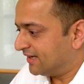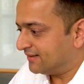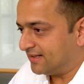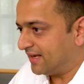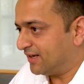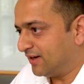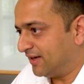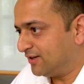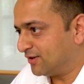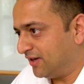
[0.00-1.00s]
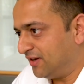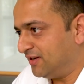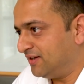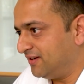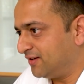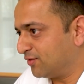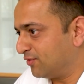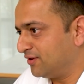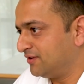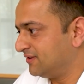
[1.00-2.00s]
Then I, I, I
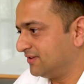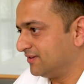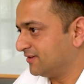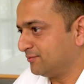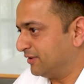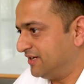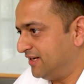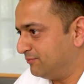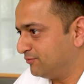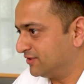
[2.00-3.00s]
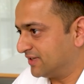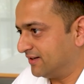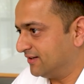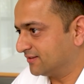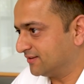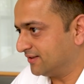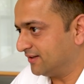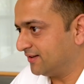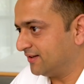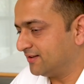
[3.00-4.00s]
called uh, my team, we started
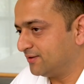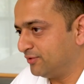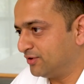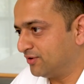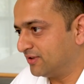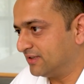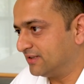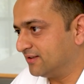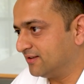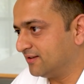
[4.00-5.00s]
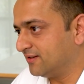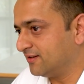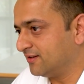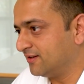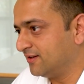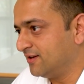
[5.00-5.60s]
discussing, and then we thought, uh,